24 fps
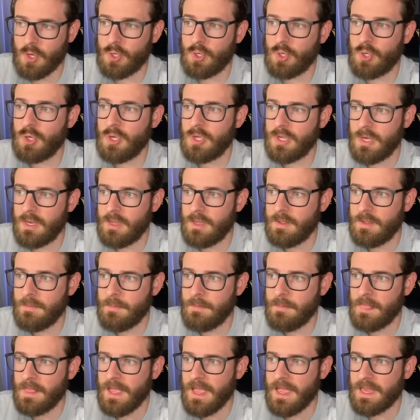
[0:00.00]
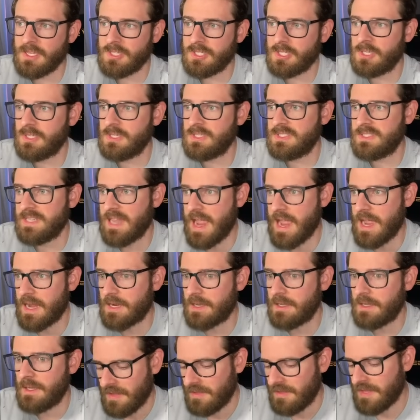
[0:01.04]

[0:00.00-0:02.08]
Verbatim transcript: good at a certain stack,